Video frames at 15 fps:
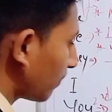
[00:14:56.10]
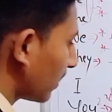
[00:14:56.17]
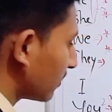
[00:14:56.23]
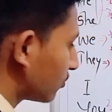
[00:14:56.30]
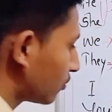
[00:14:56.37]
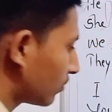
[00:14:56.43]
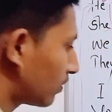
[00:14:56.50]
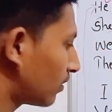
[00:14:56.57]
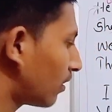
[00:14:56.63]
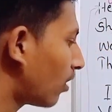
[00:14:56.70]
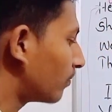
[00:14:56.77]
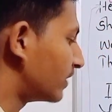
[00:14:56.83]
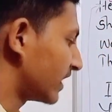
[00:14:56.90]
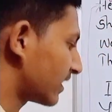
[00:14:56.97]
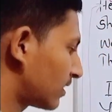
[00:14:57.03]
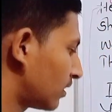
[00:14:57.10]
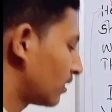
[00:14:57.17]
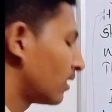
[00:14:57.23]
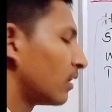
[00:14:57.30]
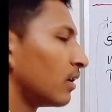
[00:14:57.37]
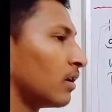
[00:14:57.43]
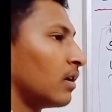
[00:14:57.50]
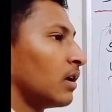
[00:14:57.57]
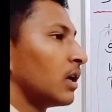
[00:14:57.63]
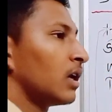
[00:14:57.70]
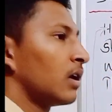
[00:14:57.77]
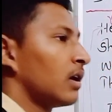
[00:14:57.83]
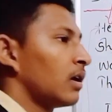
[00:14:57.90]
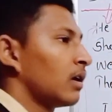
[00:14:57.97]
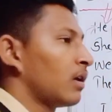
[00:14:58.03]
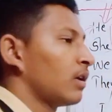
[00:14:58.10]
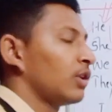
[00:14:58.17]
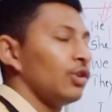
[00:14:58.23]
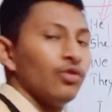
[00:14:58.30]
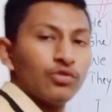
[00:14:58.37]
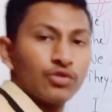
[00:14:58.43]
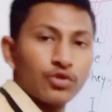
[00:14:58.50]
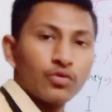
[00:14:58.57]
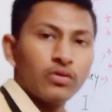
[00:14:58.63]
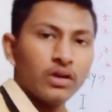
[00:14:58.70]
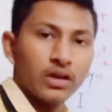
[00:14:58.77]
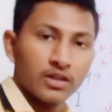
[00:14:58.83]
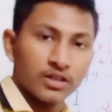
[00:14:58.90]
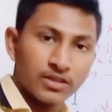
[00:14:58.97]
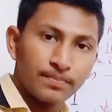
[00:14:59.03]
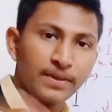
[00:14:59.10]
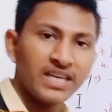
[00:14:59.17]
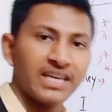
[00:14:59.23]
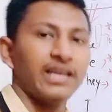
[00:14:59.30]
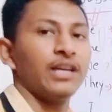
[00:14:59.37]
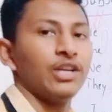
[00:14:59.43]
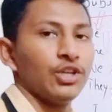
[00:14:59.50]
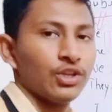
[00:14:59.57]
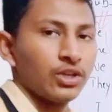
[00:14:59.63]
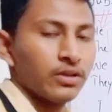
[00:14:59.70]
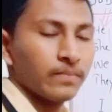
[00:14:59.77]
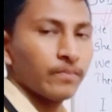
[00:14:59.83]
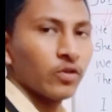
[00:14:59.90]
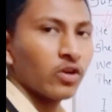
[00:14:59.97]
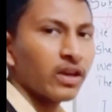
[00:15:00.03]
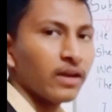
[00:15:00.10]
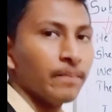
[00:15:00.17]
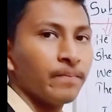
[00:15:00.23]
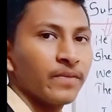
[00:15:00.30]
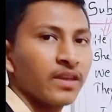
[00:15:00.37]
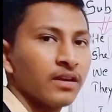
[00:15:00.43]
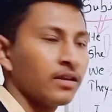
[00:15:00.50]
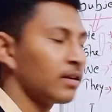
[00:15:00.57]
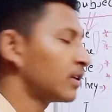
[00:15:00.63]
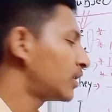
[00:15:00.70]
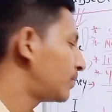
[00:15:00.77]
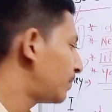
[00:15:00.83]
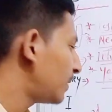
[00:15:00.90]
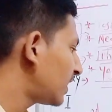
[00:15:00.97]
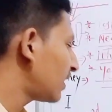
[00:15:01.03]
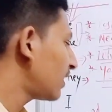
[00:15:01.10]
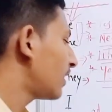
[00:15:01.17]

plus object. you should speak English. Okay, speaking